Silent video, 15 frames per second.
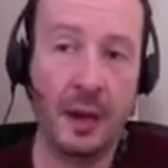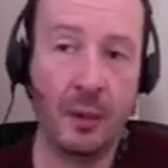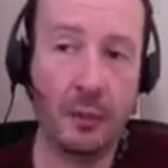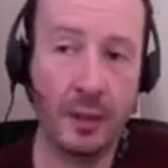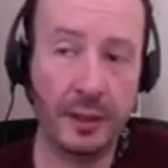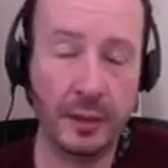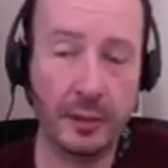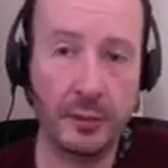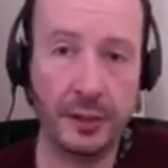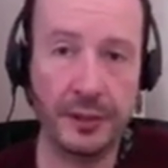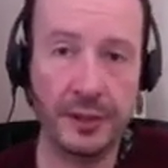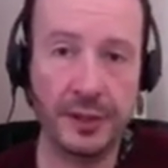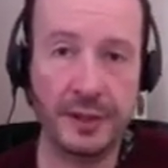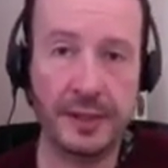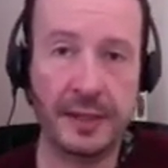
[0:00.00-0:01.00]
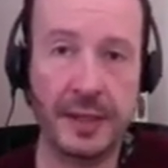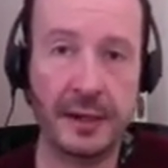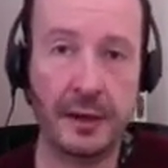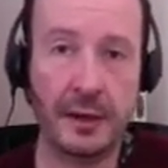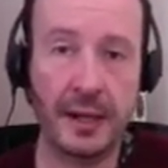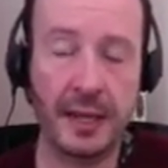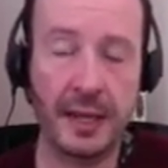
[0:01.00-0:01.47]
One of the questions that
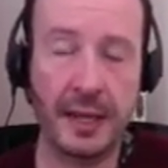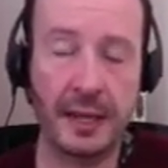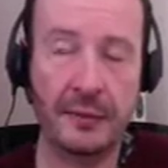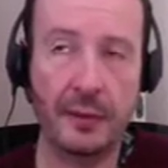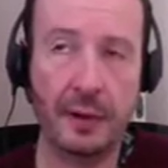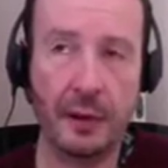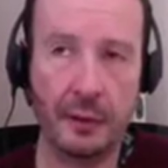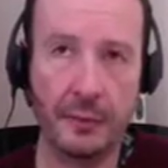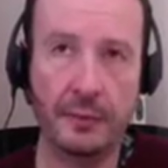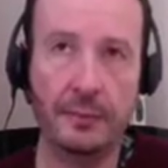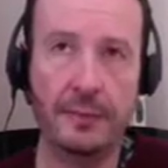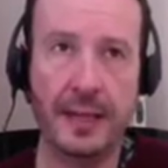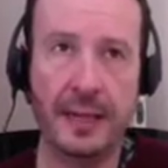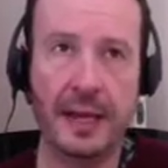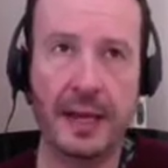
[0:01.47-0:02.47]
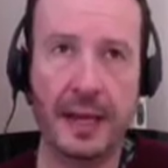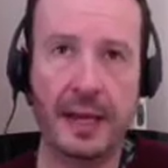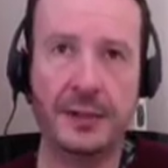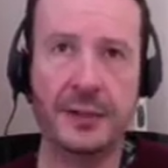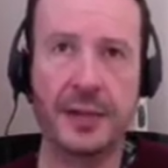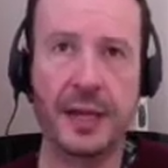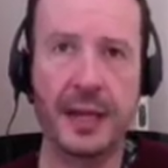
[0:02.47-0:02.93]
I have often been
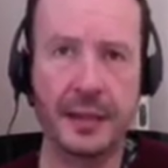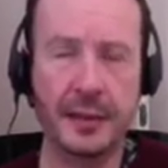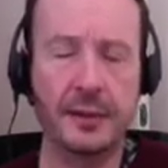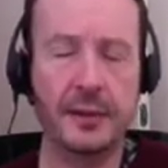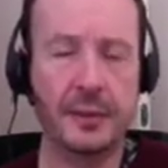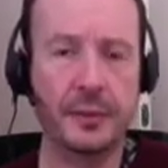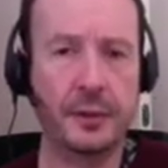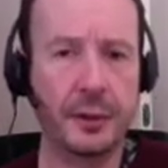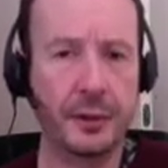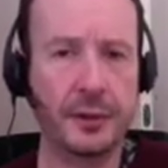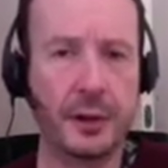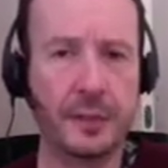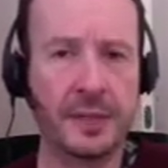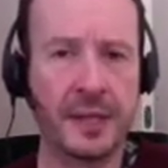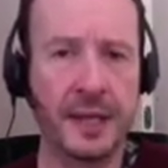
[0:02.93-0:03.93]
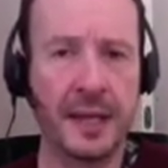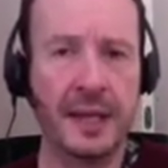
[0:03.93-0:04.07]
asked in those workshops